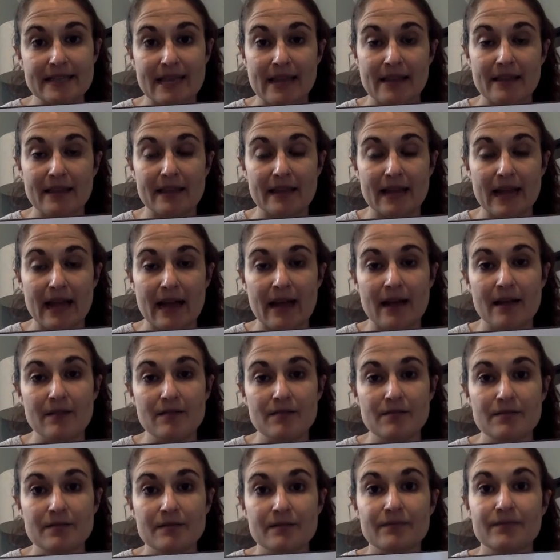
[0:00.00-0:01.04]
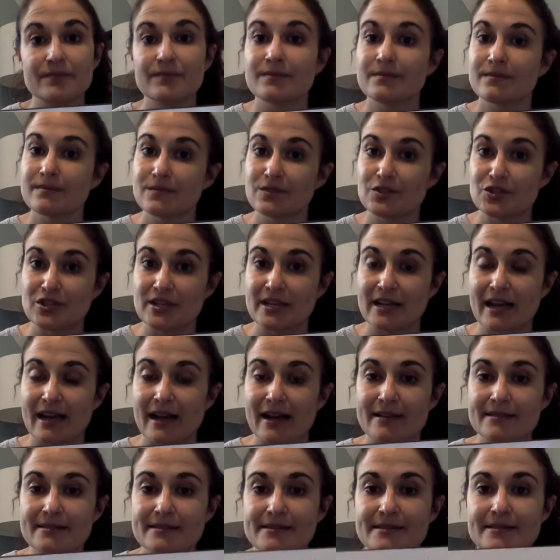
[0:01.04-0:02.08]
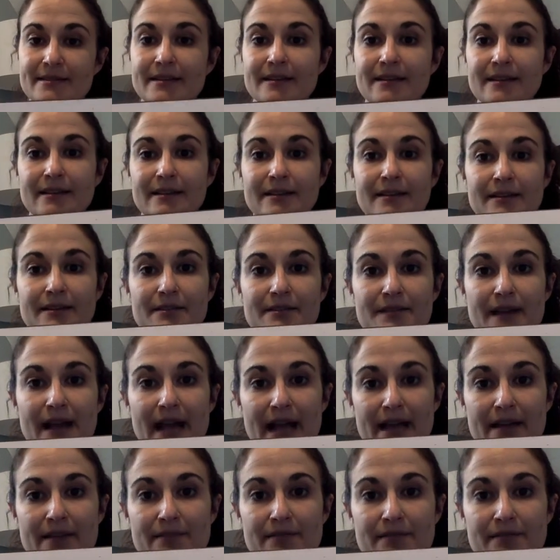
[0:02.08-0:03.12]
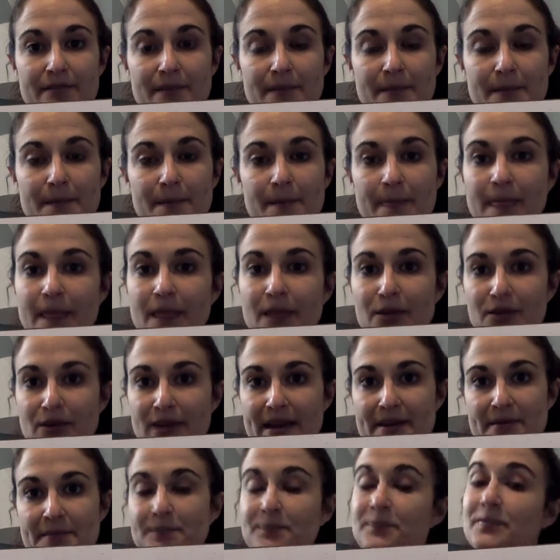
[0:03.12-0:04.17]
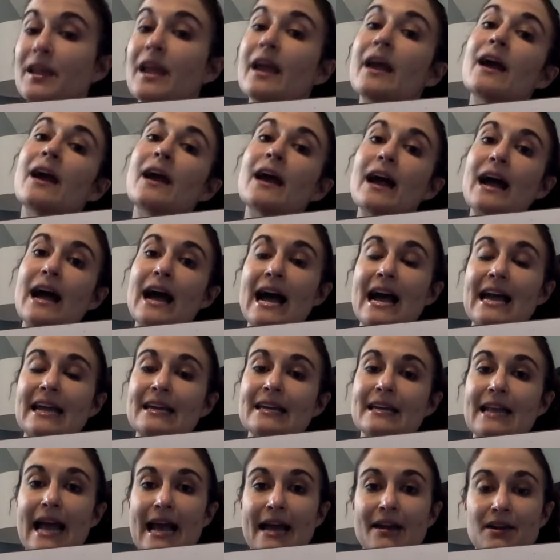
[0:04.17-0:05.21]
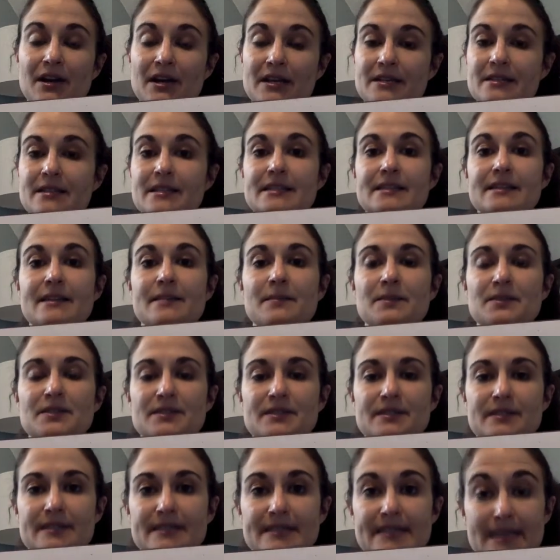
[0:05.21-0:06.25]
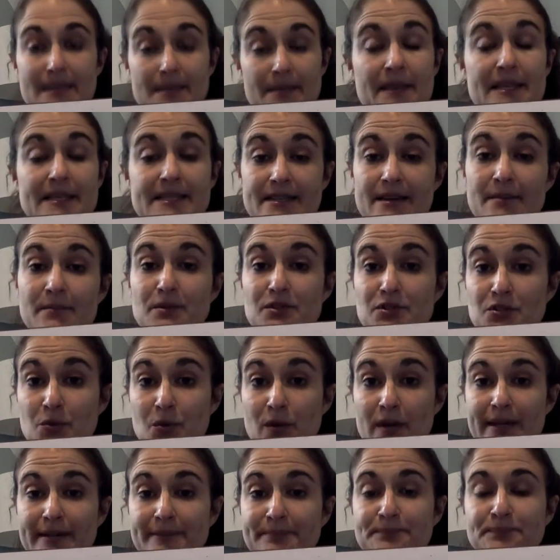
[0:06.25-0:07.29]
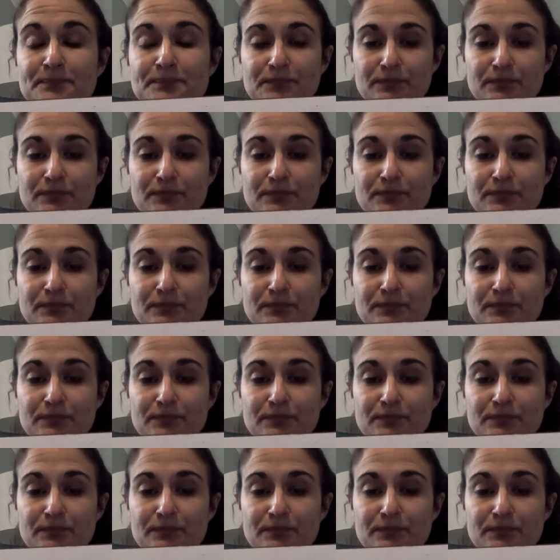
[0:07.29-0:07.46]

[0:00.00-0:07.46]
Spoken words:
Caitlin have? She has 5. Great. I can add on to this number story.